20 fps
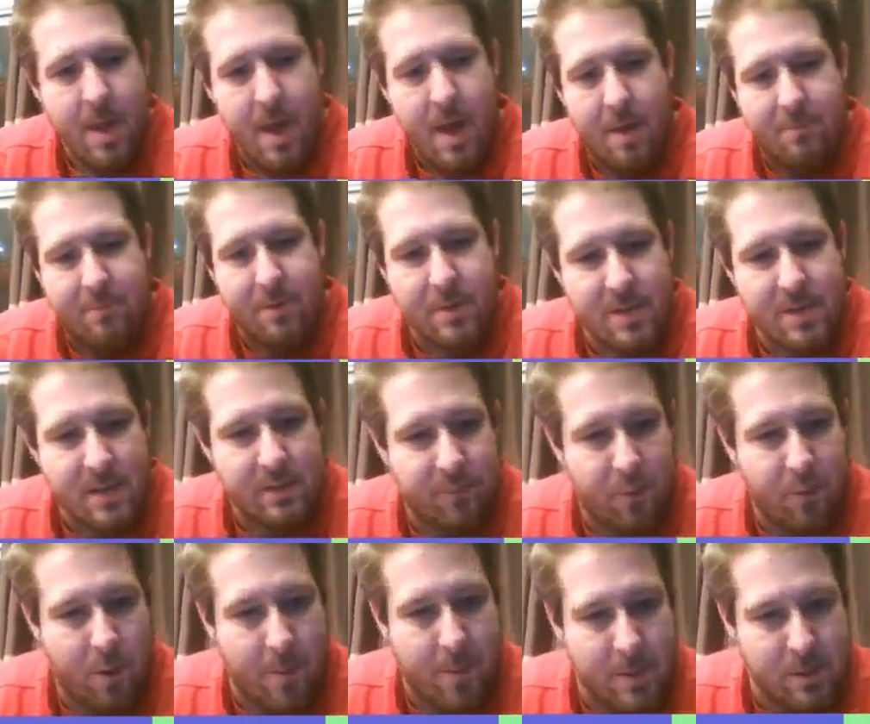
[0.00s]
And vertex
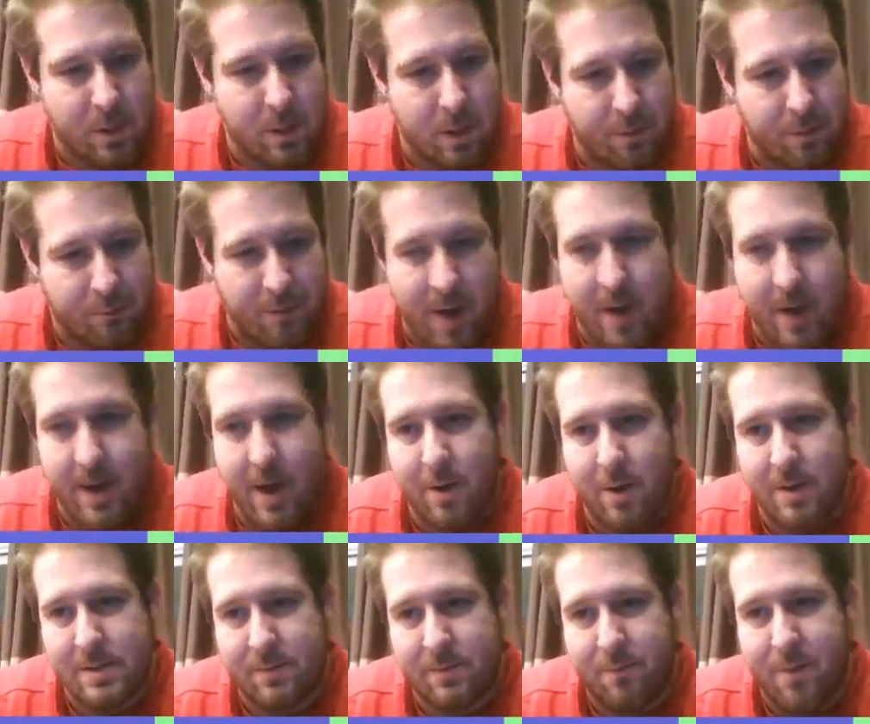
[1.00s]
form, as you're going to find
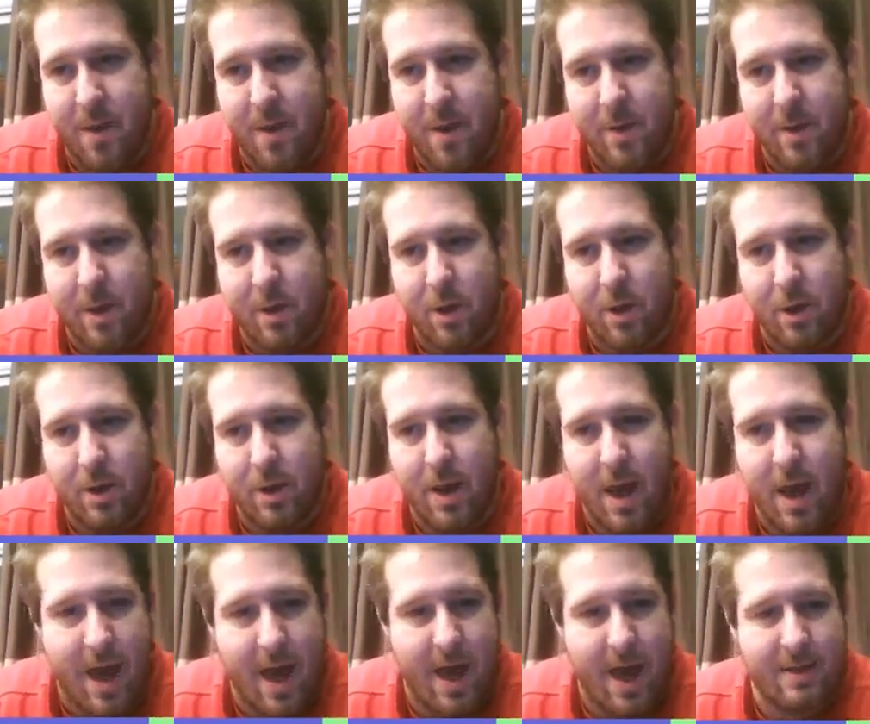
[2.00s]
out, is very good
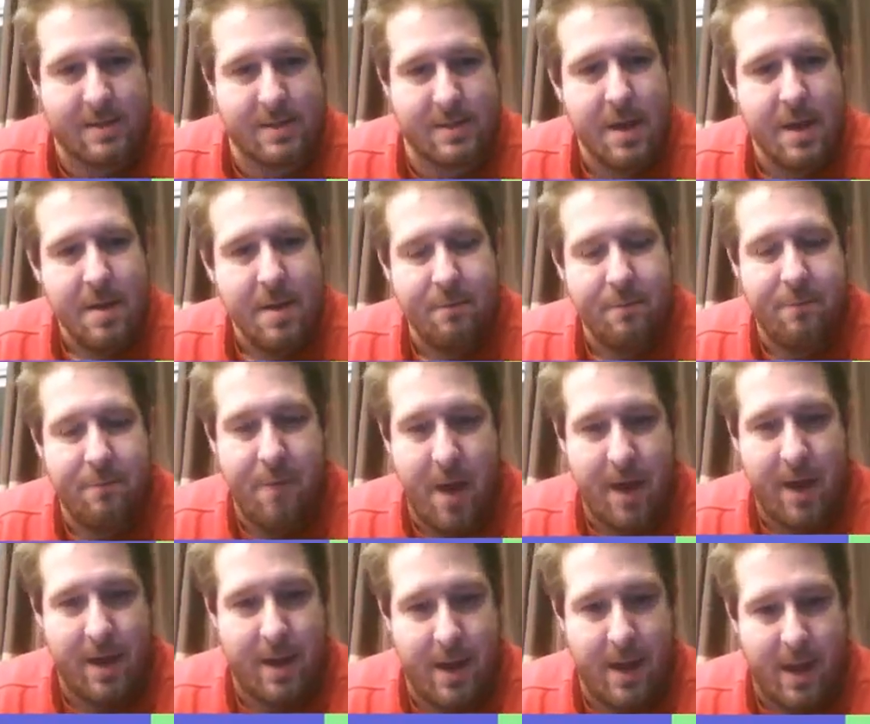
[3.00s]
at
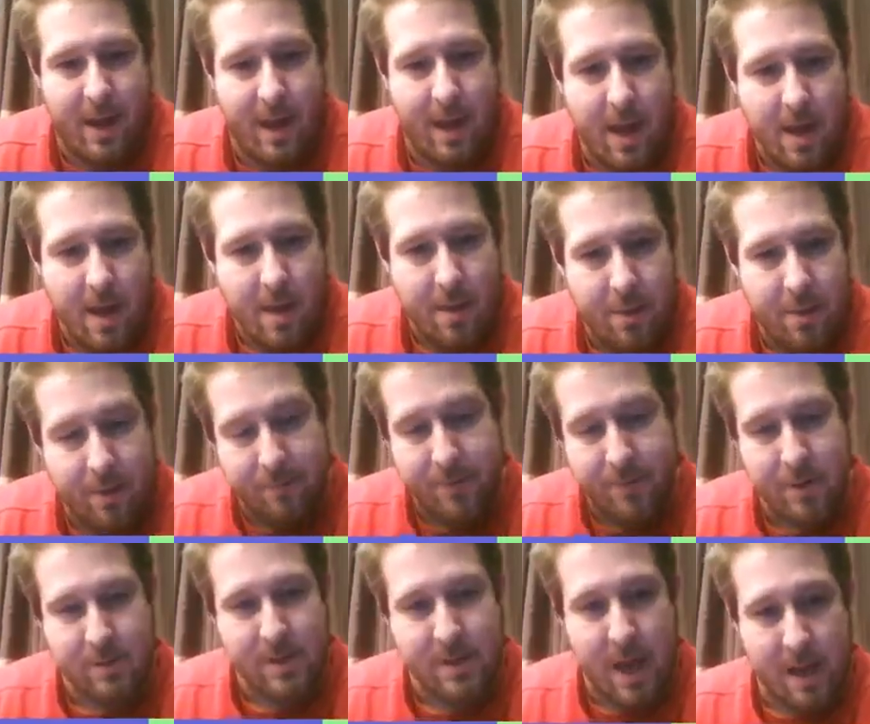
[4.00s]
finding the
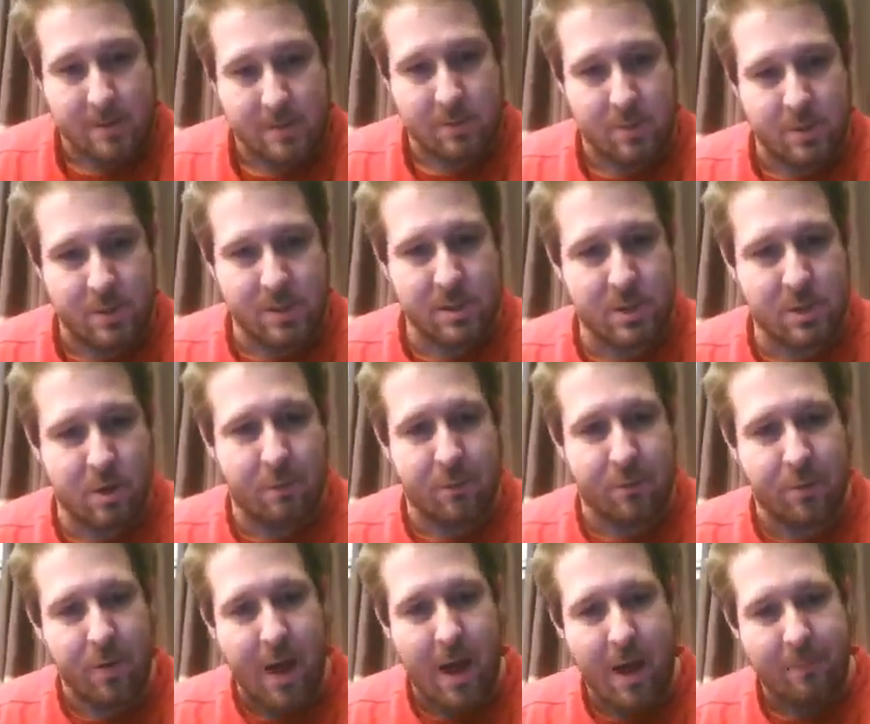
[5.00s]
vertex, which is good
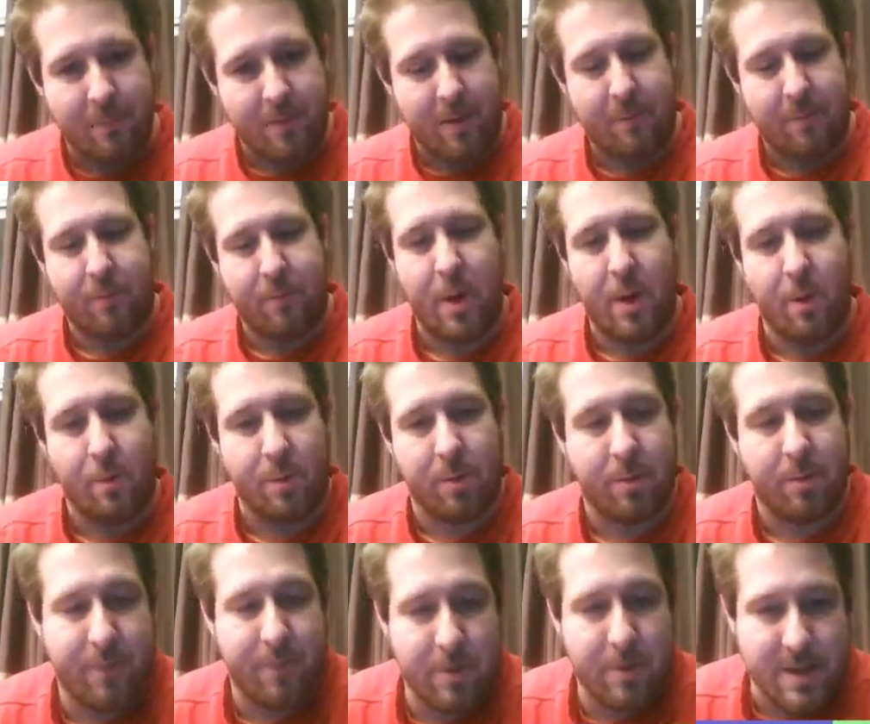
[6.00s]
for graphing. If we know that
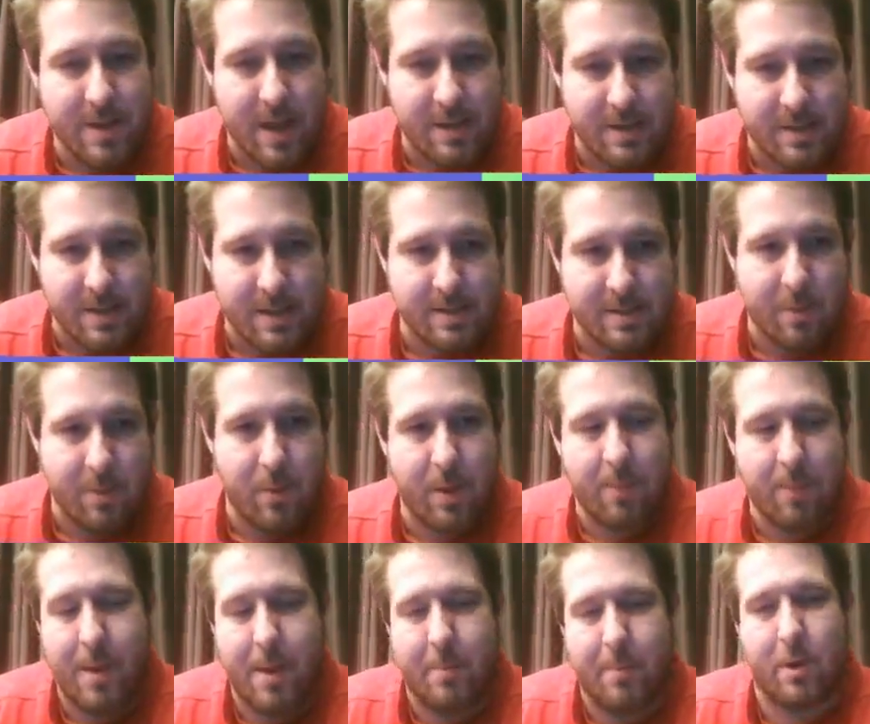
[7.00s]
the vertex is, then we
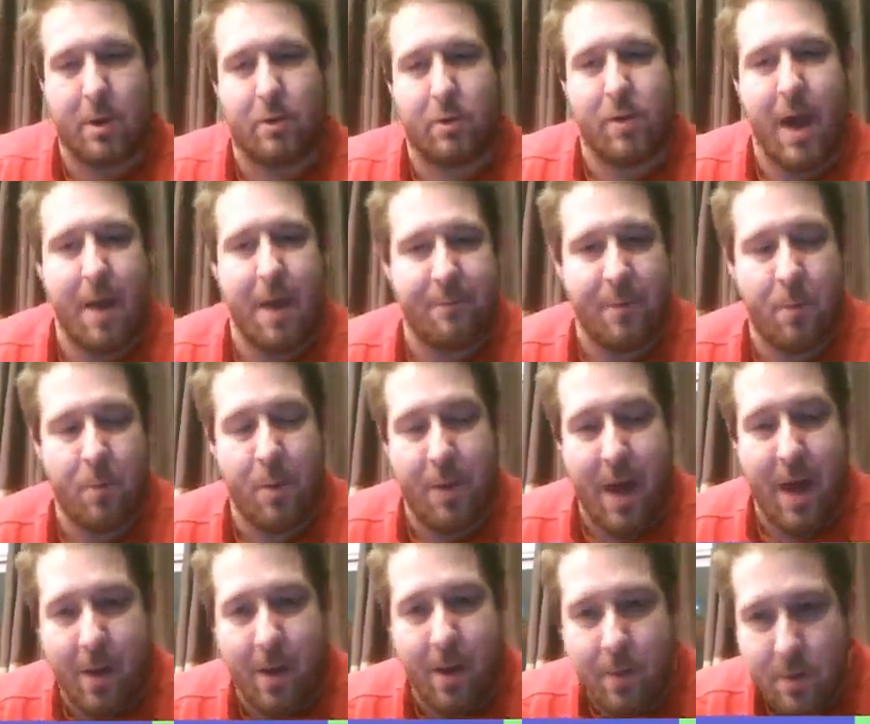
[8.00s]
can be able to graph it
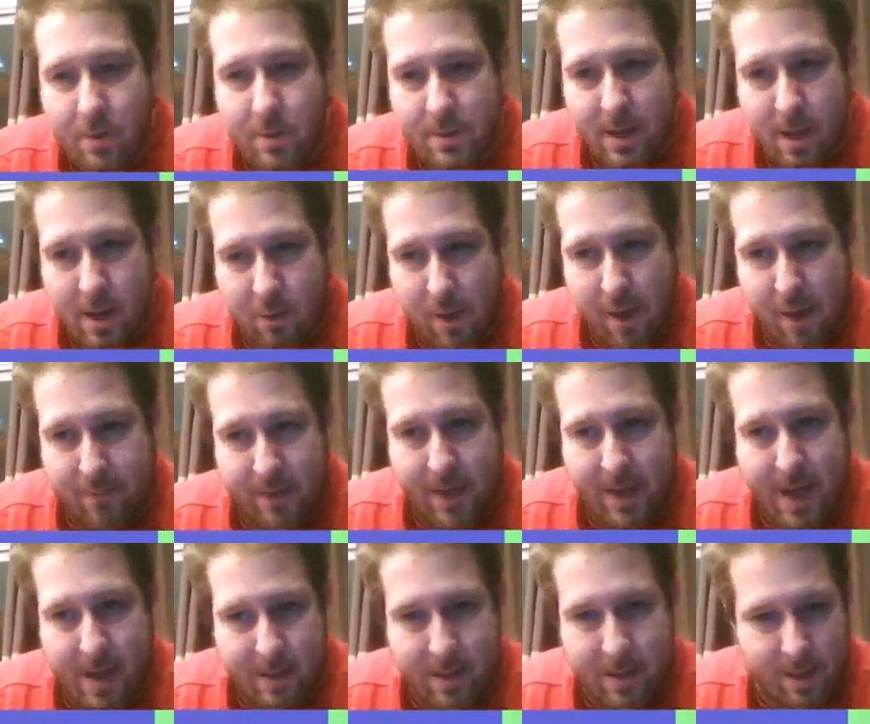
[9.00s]
without using a graphing
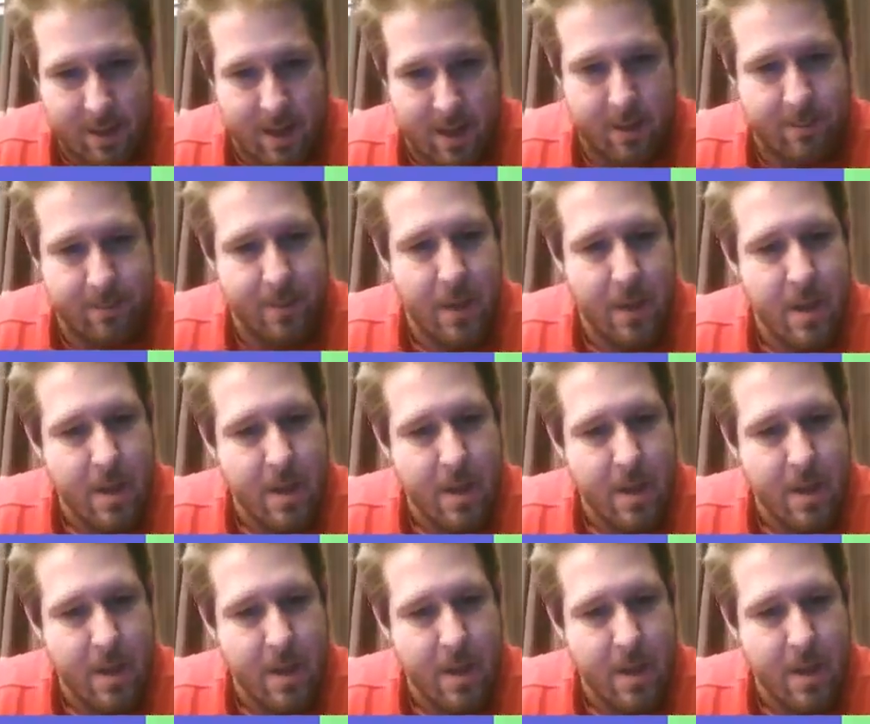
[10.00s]
calculator.